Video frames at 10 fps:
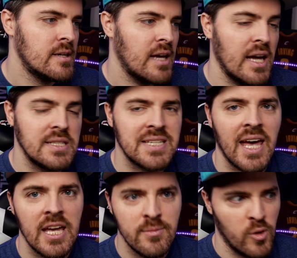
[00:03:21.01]
a
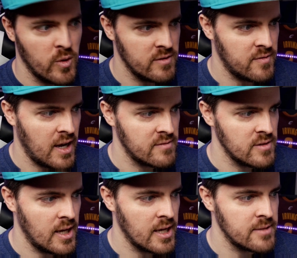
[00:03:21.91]
10.5
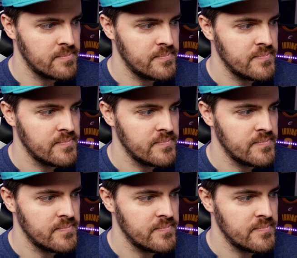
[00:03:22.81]
line,